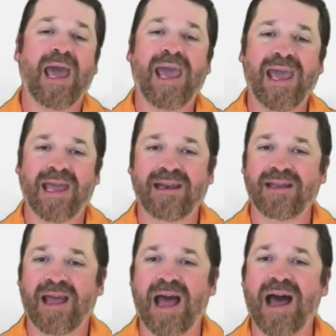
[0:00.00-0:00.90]

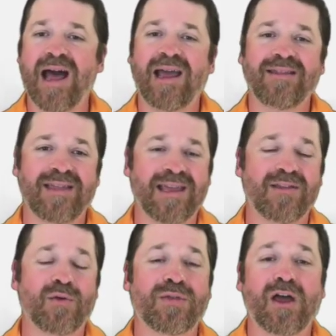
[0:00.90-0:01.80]
And I
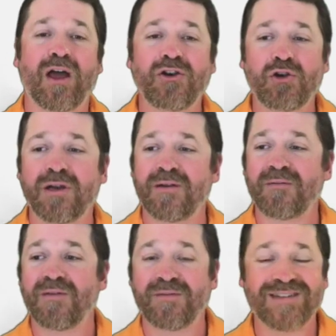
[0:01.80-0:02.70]
think that with
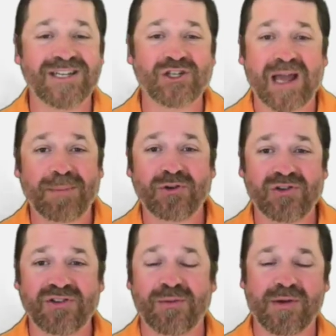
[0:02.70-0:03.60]
150
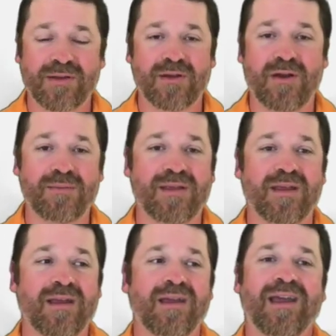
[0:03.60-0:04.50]
chapters in the book of Psalms,
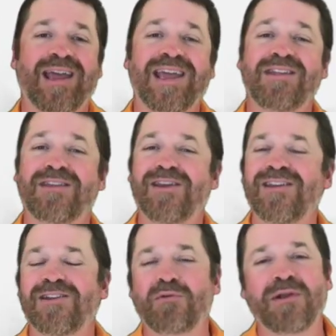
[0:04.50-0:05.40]
it's
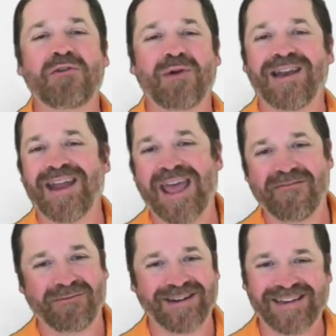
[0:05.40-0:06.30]
good to read one
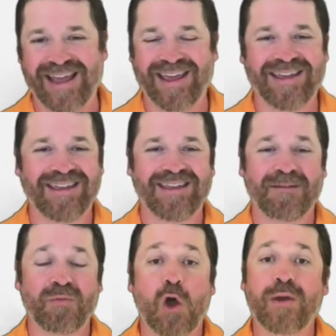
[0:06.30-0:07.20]
every day.
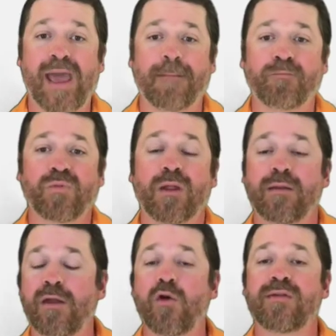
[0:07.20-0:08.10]
Okay,
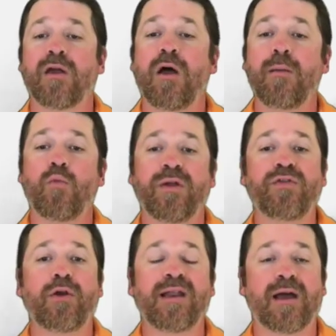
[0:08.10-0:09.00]
so Psalm
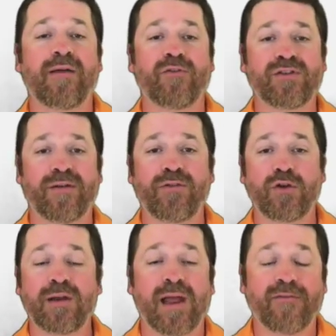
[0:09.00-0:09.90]
139, verse
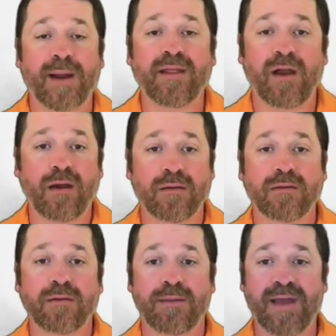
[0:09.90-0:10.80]
17. Everybody there?
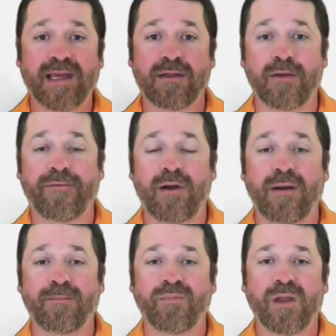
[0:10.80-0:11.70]
You make it so
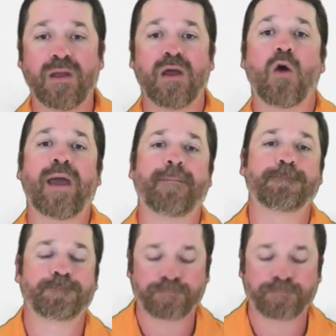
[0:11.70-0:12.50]
far? Okay,